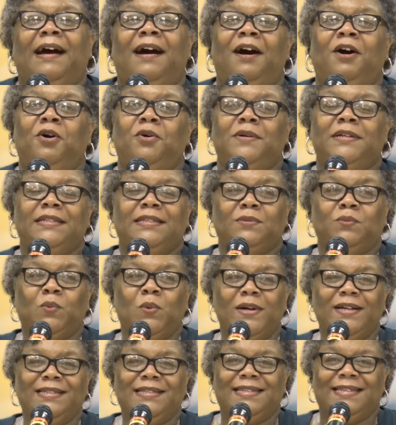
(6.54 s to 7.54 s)
Oh, it's
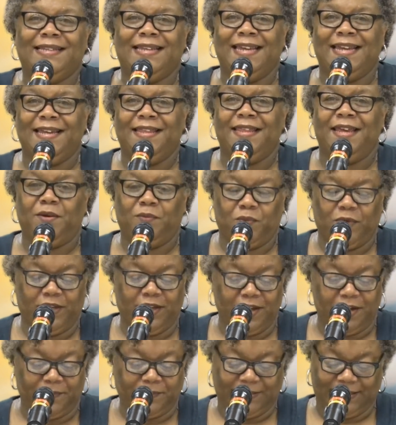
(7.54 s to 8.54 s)
once again that we
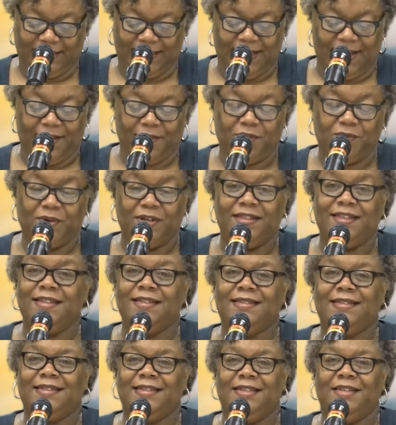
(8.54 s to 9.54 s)
come together in
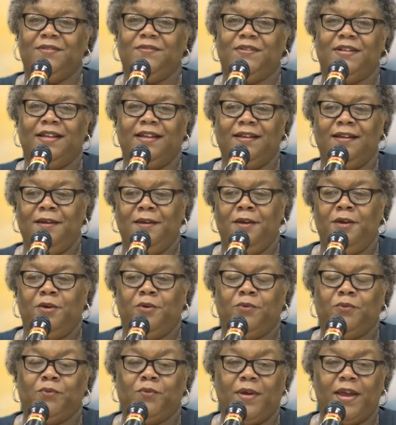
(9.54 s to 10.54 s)
this evening,
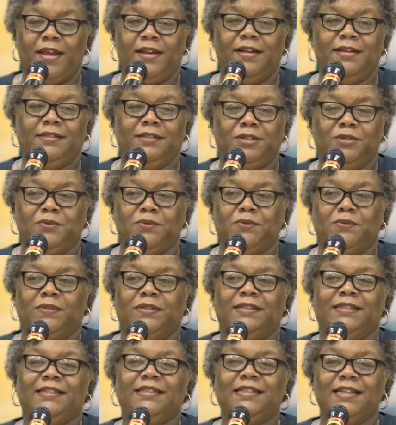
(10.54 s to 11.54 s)
ready to
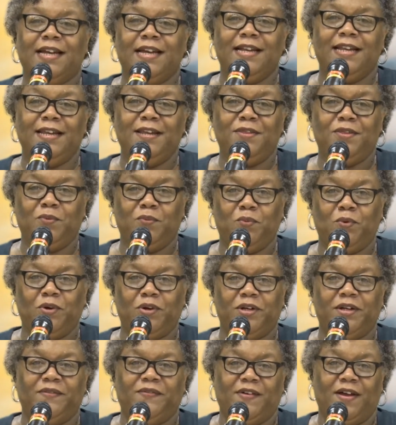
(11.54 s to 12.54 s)
study the
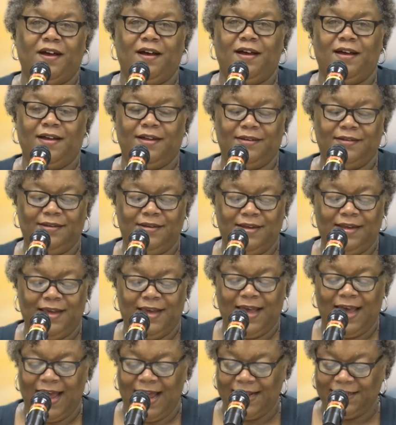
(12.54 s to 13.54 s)
Word of God.
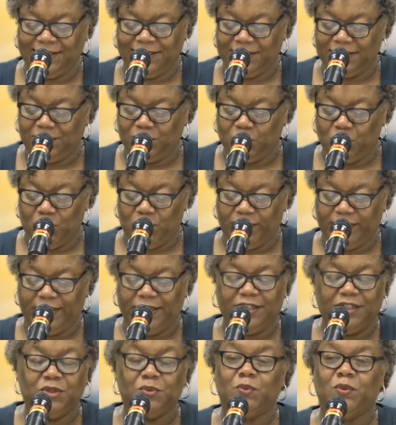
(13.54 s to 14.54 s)
I just want
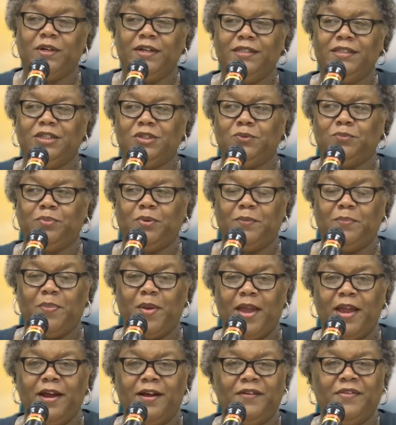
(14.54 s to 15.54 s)
each one to
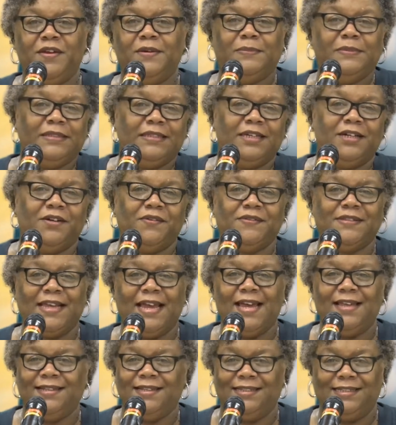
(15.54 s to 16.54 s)
prepare themselves
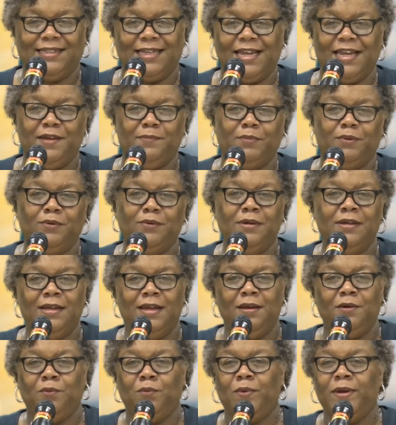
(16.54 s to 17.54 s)
at the table.
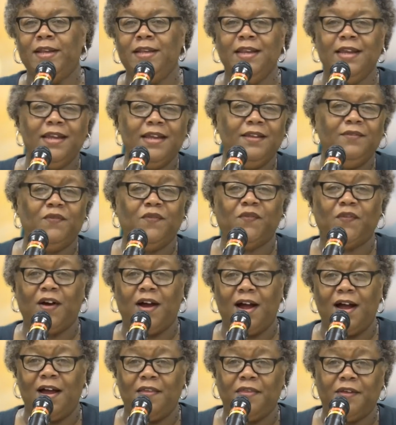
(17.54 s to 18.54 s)
We need
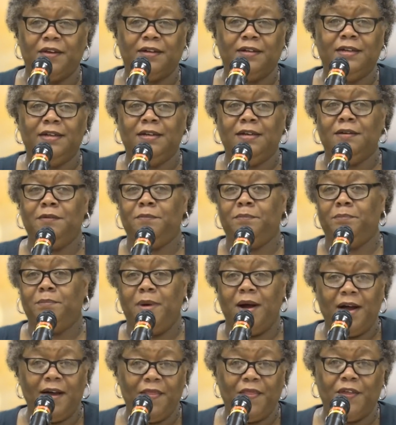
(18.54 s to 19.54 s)
father,
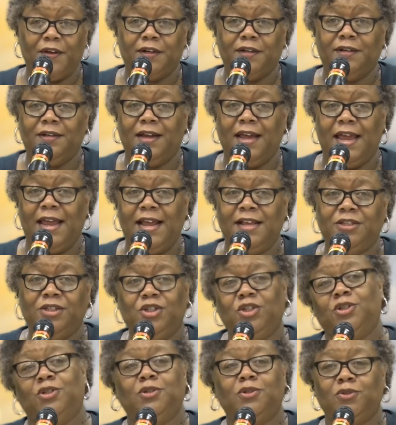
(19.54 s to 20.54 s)
mother, and
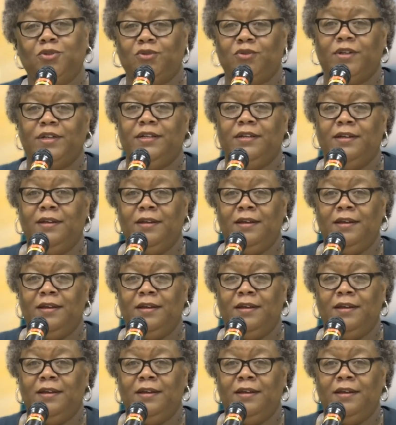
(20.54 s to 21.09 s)
children.